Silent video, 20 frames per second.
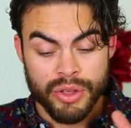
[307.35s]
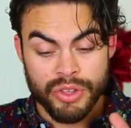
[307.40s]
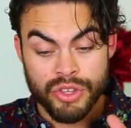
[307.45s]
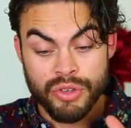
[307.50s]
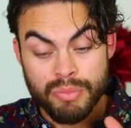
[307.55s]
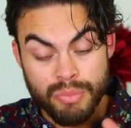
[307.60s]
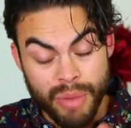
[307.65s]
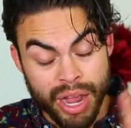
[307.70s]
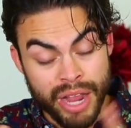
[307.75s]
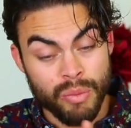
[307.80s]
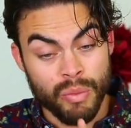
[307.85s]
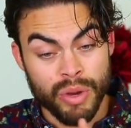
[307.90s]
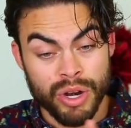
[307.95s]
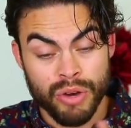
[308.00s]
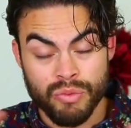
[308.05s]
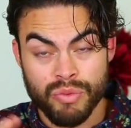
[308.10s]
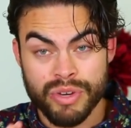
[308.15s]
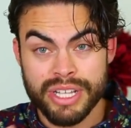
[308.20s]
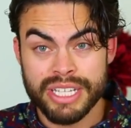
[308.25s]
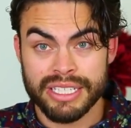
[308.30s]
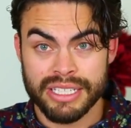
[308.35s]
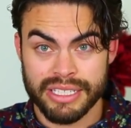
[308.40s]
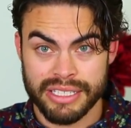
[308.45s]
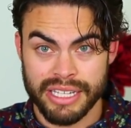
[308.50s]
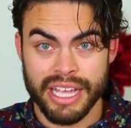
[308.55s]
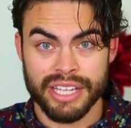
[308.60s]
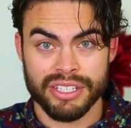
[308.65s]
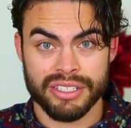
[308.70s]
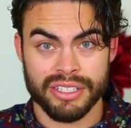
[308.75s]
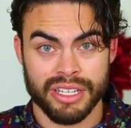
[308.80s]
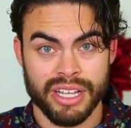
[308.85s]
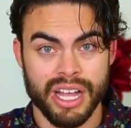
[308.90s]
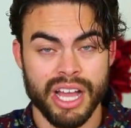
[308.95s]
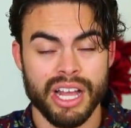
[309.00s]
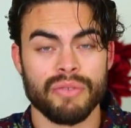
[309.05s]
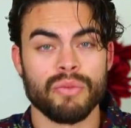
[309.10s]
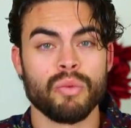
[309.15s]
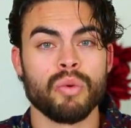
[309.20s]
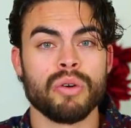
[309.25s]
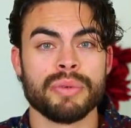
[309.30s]
You might wanna reassess the
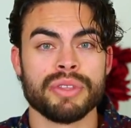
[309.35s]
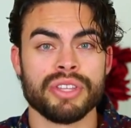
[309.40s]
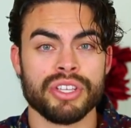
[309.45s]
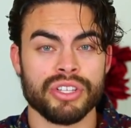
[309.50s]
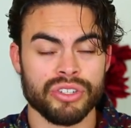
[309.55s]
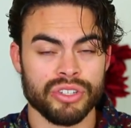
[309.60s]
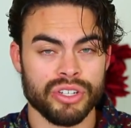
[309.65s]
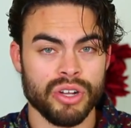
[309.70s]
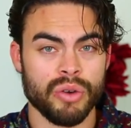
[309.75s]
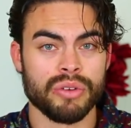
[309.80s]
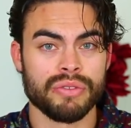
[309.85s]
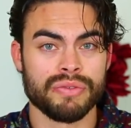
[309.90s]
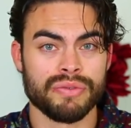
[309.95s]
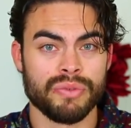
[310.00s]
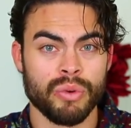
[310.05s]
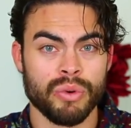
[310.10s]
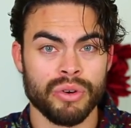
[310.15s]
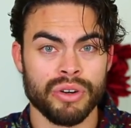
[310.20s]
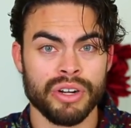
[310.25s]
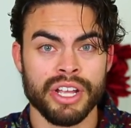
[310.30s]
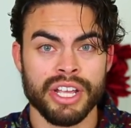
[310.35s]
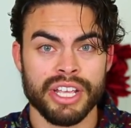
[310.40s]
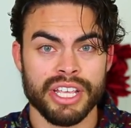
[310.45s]
kind of woman that you're going for